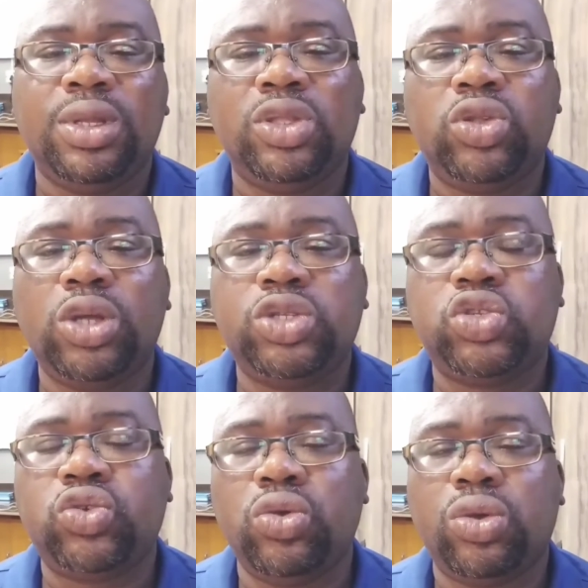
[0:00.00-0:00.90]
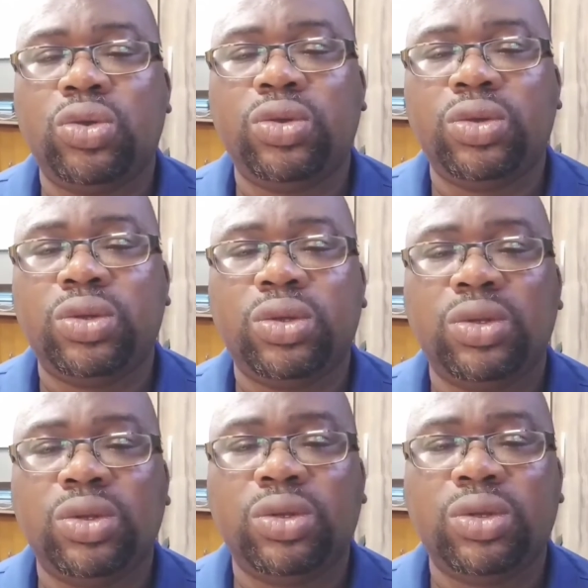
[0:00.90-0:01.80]
The third stroke
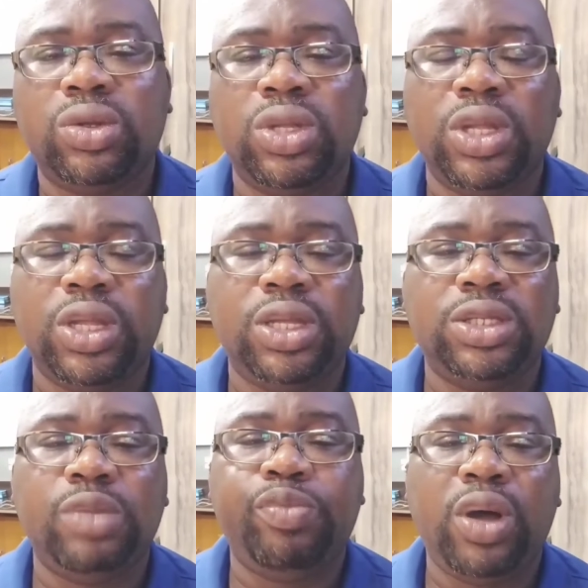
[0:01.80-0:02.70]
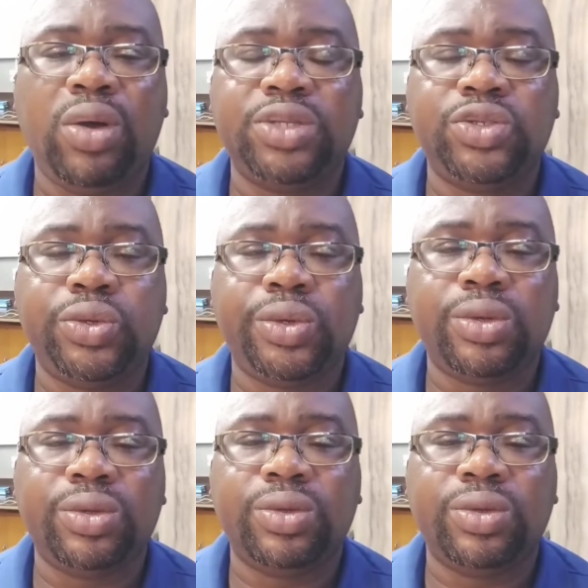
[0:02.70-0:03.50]
is the power stroke.